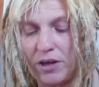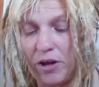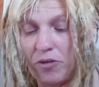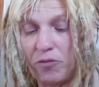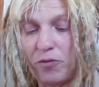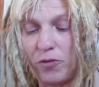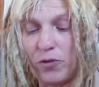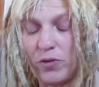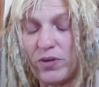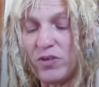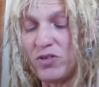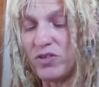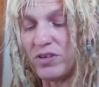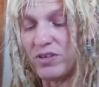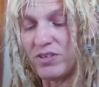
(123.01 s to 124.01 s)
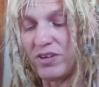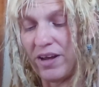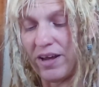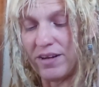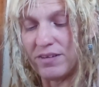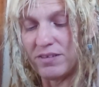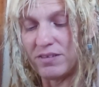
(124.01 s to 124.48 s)
And for this
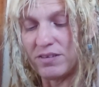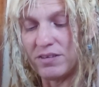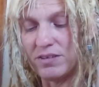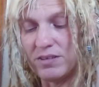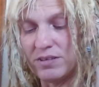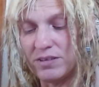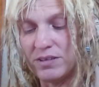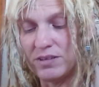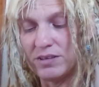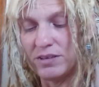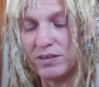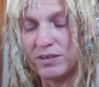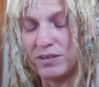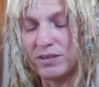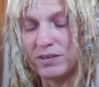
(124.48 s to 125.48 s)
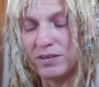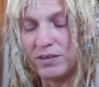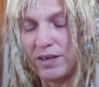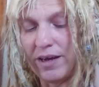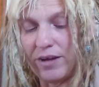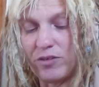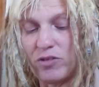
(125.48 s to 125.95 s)
intent
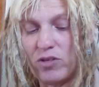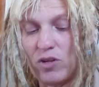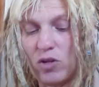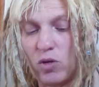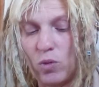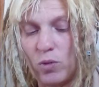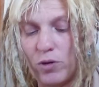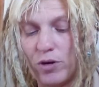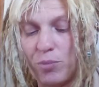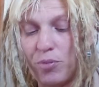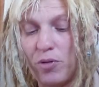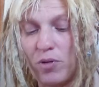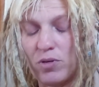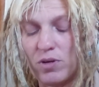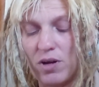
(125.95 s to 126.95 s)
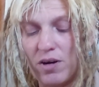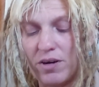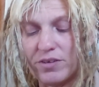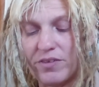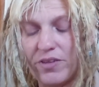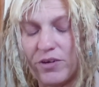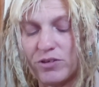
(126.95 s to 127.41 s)
has the Lord
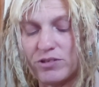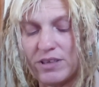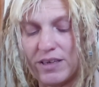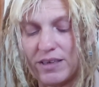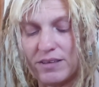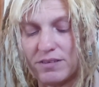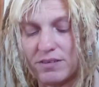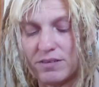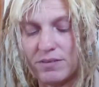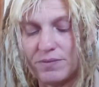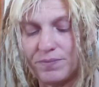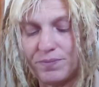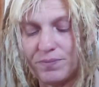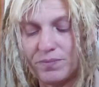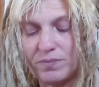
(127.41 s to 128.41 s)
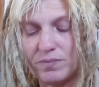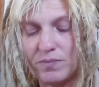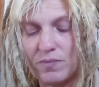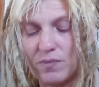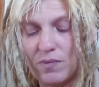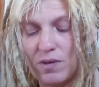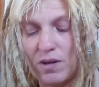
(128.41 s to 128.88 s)
prolonged their days.
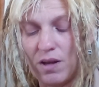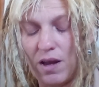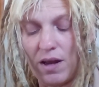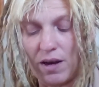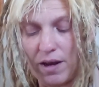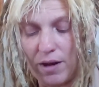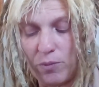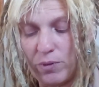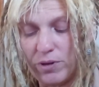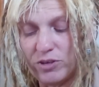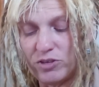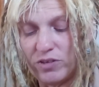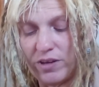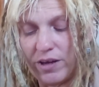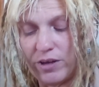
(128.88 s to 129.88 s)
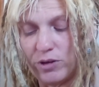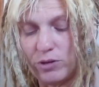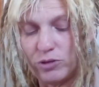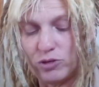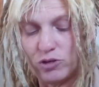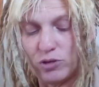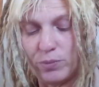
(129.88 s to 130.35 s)
And I wish that
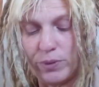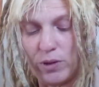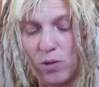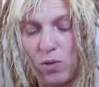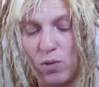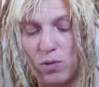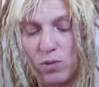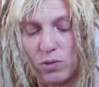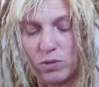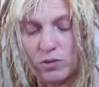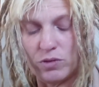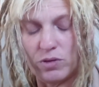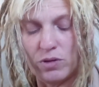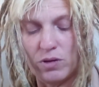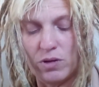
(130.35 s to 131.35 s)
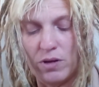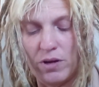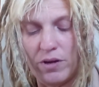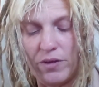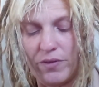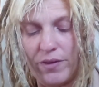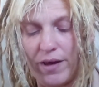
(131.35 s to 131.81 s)
you should behold
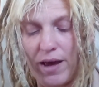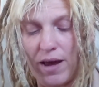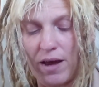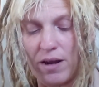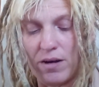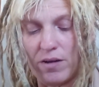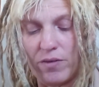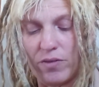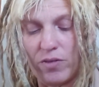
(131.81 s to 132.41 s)
that